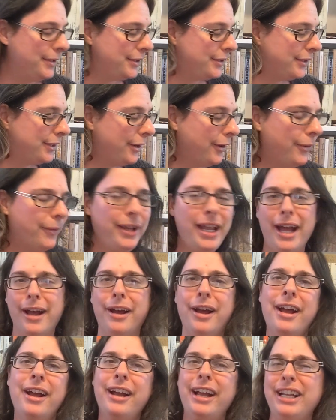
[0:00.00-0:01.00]
So yeah,
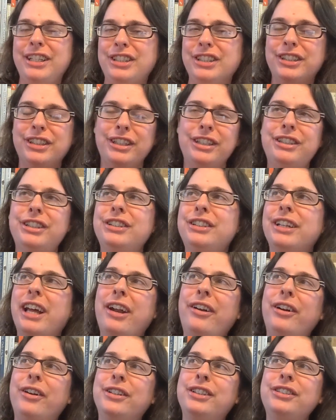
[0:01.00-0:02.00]
it's just, I
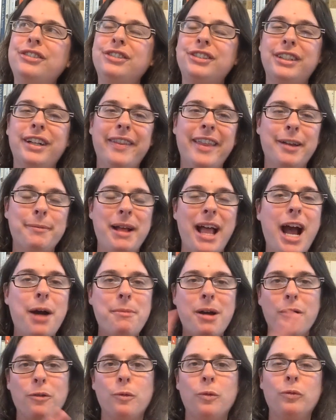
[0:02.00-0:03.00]
don't know, it's interesting to think about how
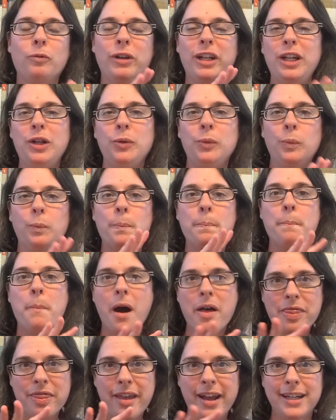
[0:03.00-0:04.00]
my reading
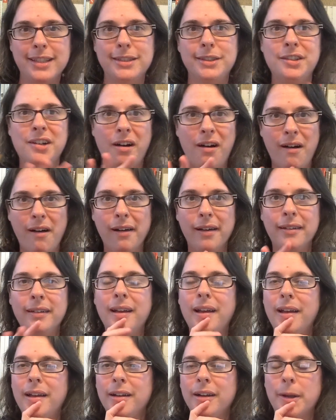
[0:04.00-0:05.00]
month has gone
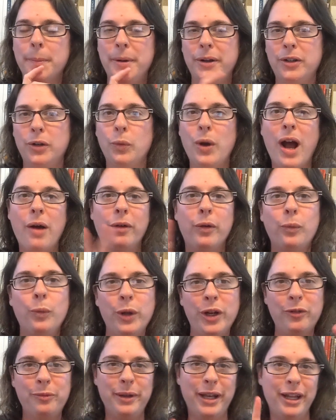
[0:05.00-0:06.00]
compared to how it
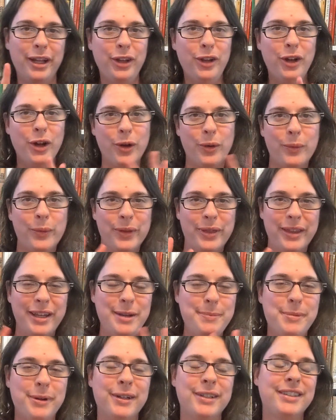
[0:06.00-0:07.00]
would have been, you know, with
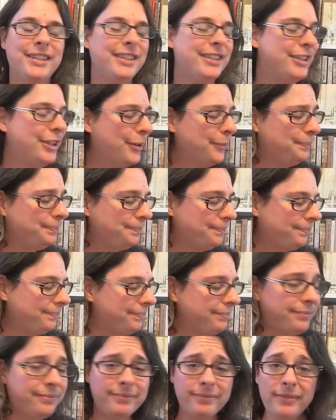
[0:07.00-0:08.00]
ebooks. And so
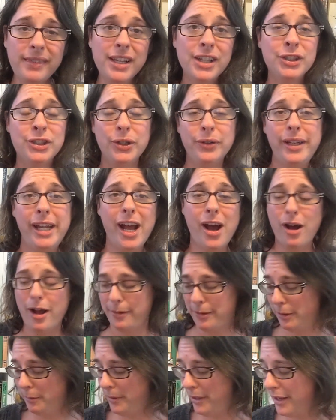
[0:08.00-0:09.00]
now I'm
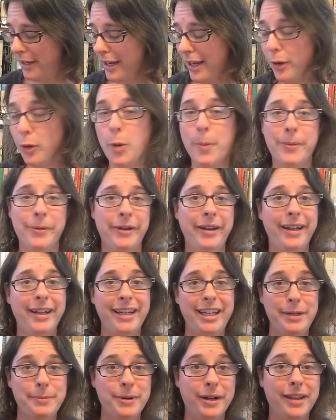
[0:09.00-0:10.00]
going to be incorporating an
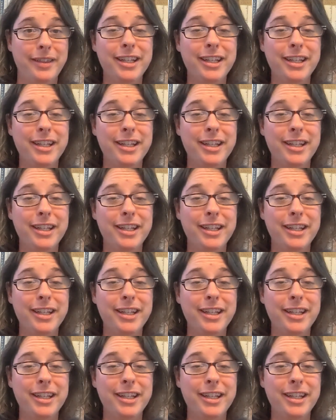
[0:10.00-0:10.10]
ebook.